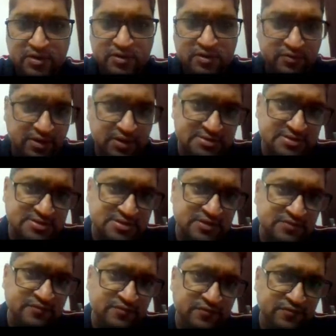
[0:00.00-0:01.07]

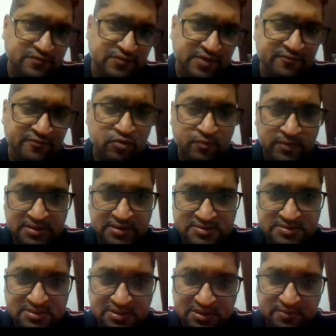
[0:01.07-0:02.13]
existing five domains
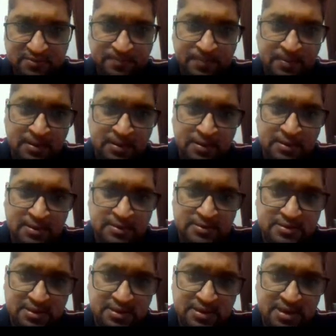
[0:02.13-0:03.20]
here.
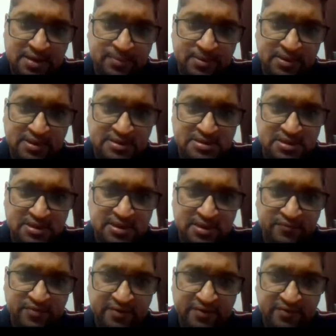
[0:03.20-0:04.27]
Then in application layer,
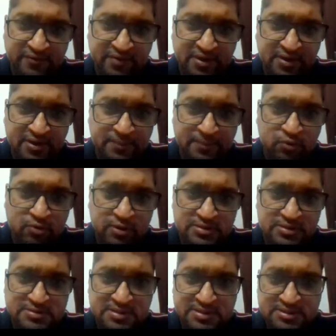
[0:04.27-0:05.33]
we have defined
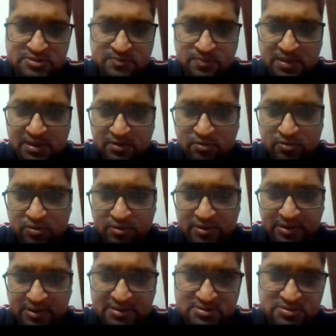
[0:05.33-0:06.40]
cryptocurrency and smart
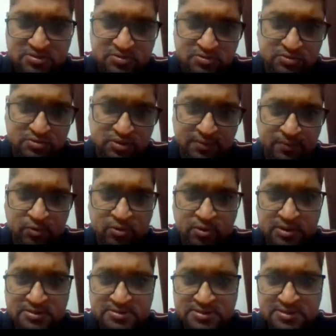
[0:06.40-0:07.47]
contracts. So
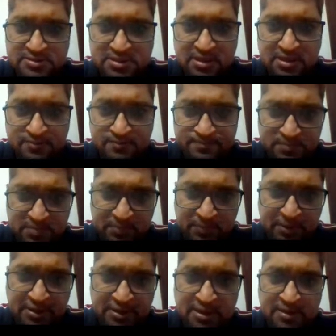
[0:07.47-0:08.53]
cryptocurrencies are the
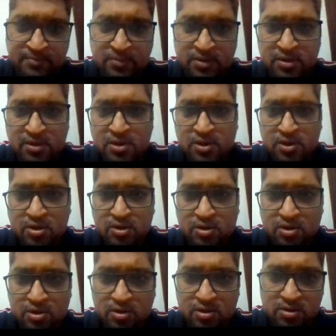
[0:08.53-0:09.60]
medium,
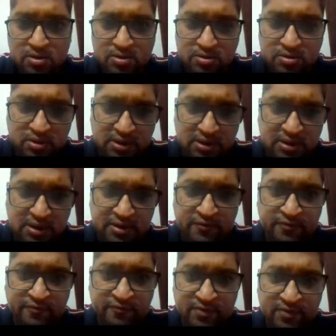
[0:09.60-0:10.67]
or a kind
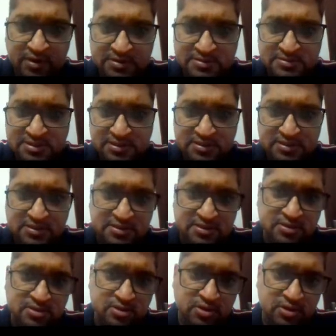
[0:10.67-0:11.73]
of currency,
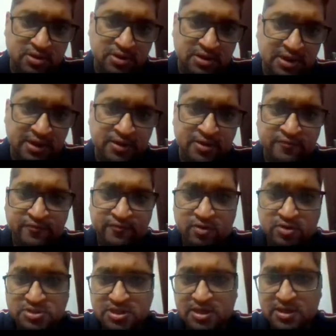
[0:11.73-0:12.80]
a kind of
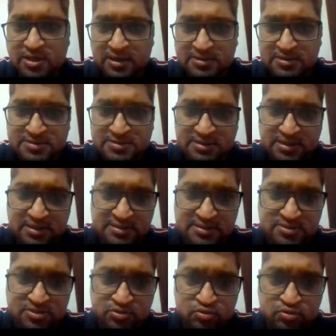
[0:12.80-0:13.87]
logical currency that
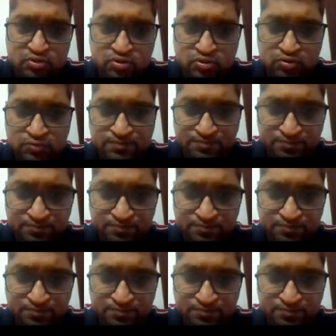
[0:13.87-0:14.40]
is used to